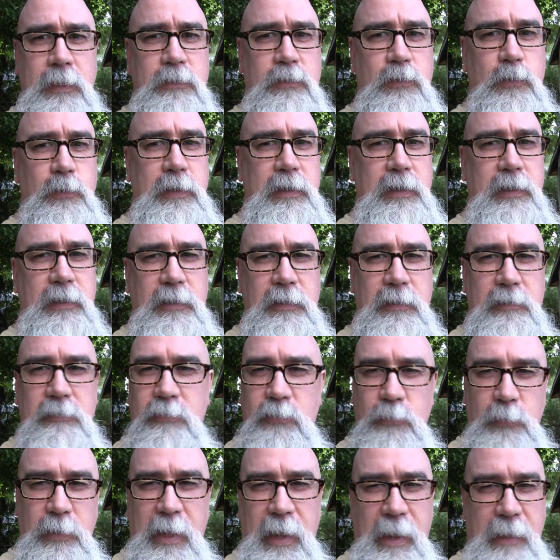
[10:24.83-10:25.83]
Do
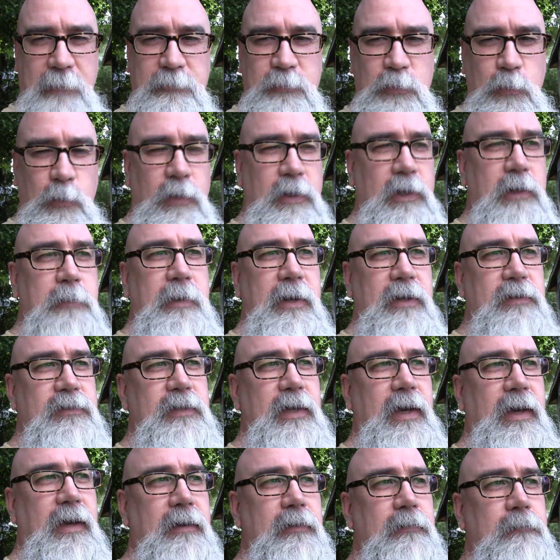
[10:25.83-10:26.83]
we have to worry about
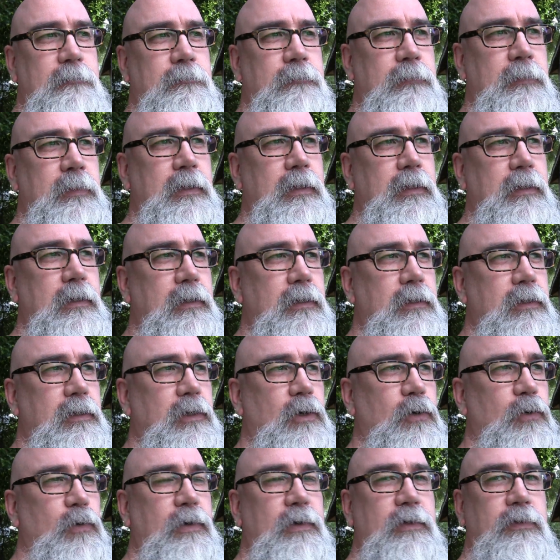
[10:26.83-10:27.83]
that? You
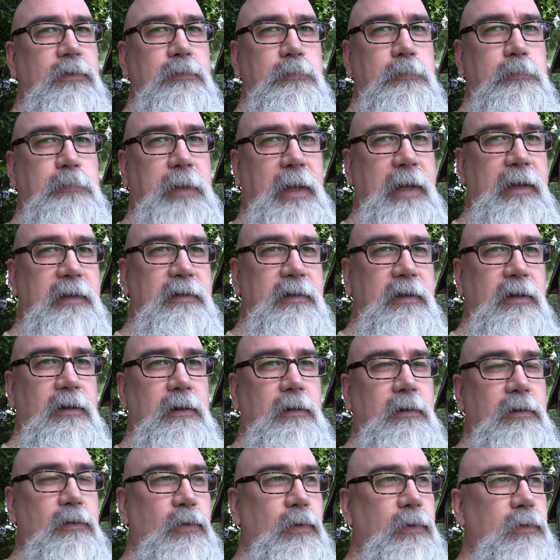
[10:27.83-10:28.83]
know, with planting
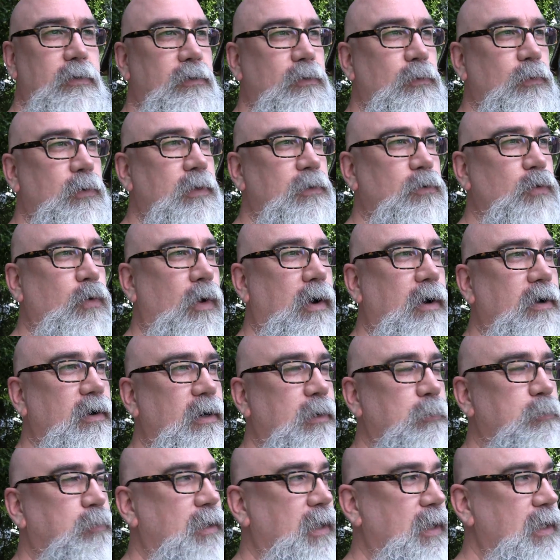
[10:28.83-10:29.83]
or with
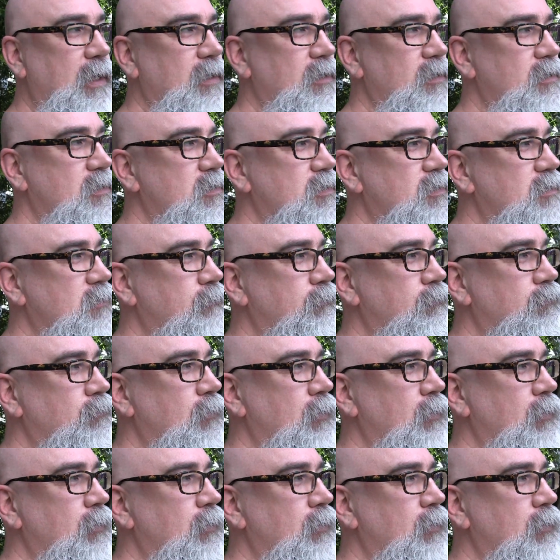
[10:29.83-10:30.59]
watering plants?